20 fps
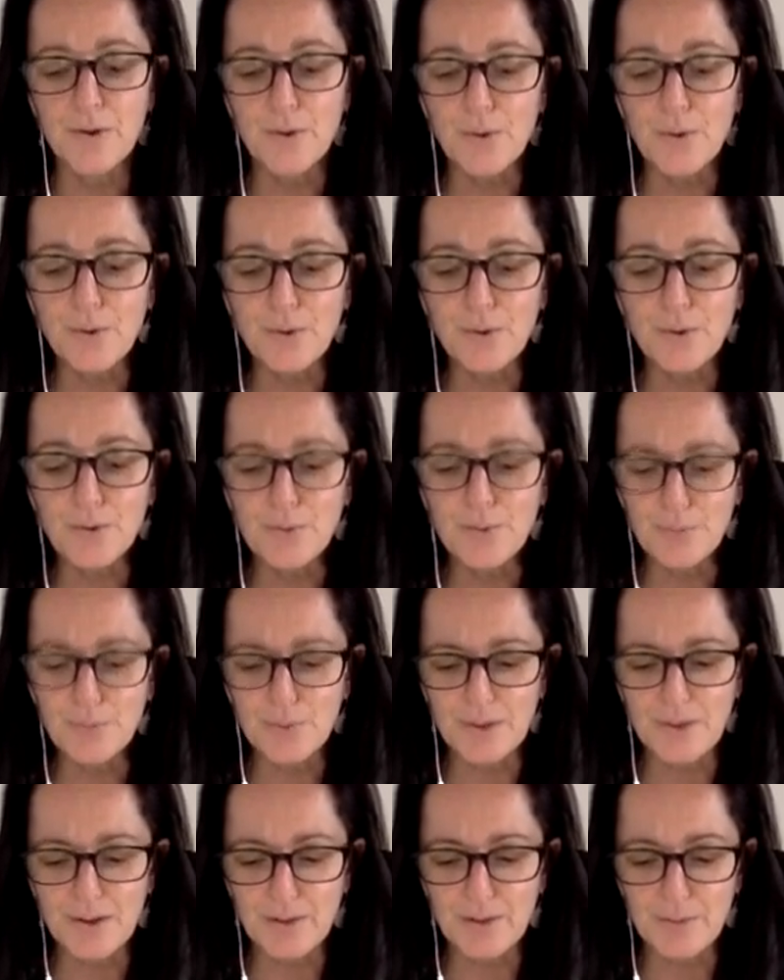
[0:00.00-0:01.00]
all the
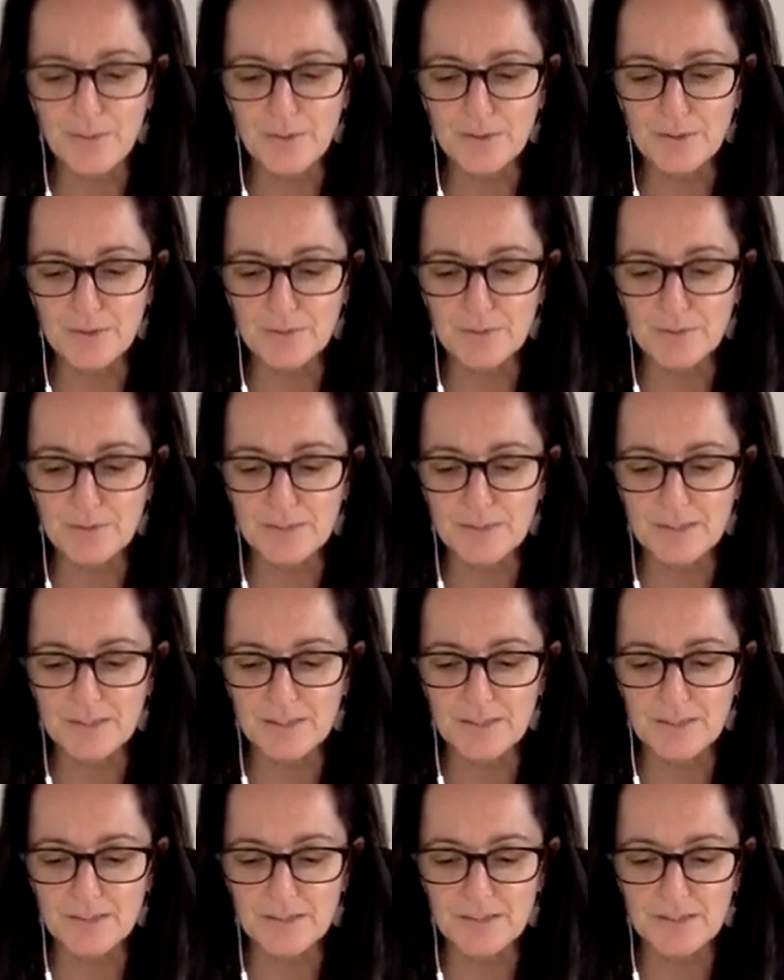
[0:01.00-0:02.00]
while picturing
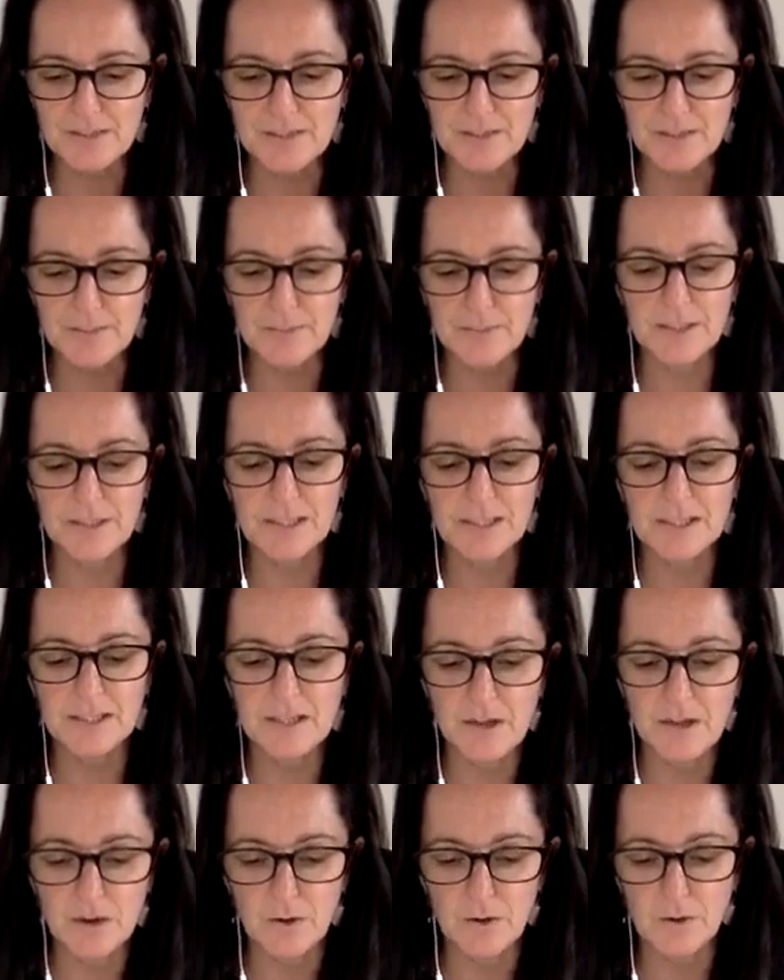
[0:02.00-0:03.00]
myself as this
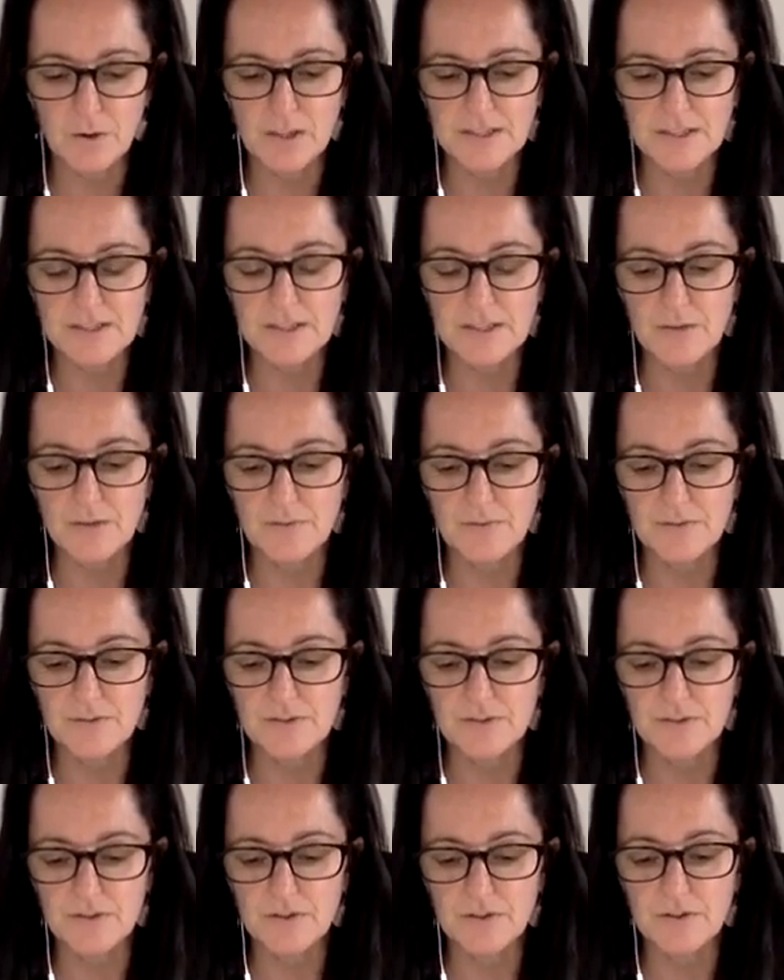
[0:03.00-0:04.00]
completely whole and
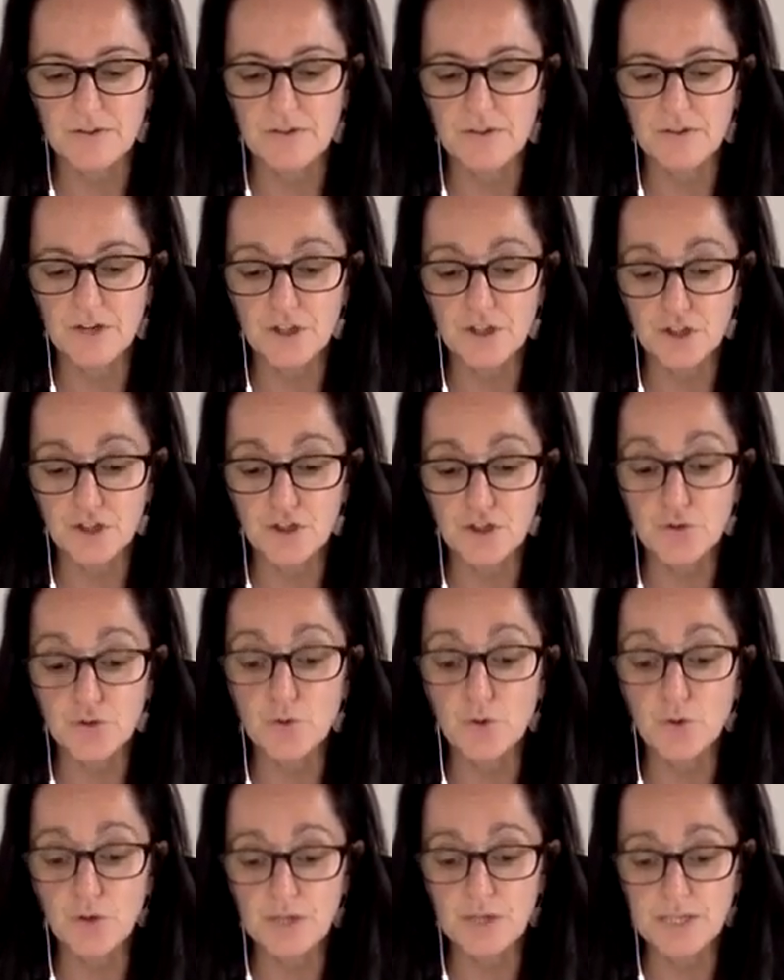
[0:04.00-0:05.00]

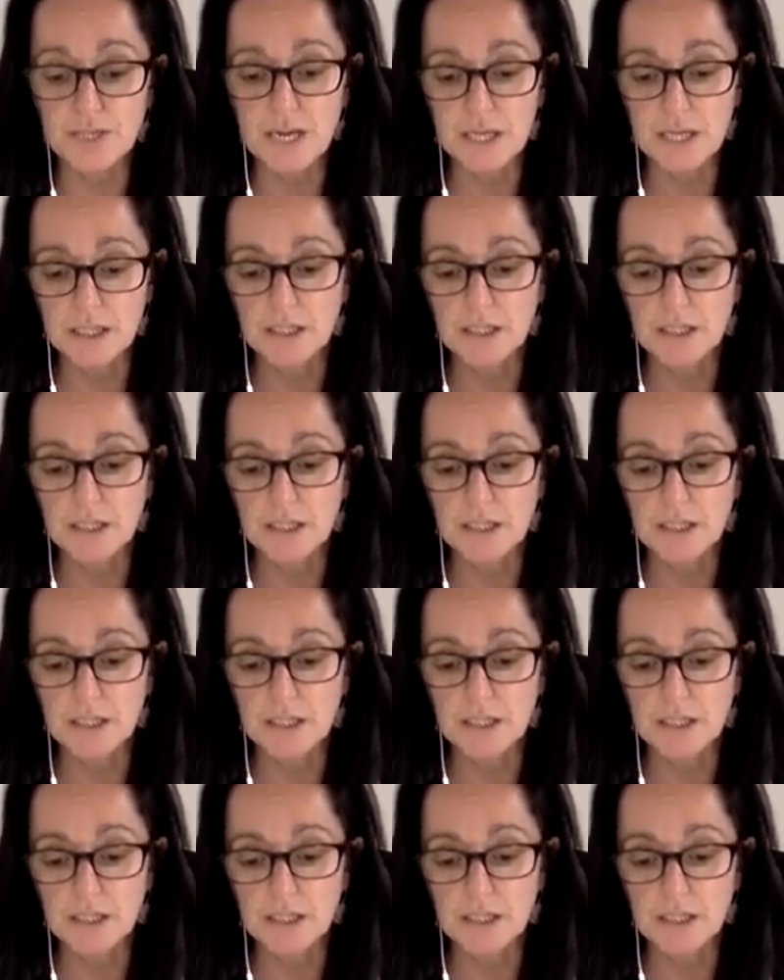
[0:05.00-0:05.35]
self-assured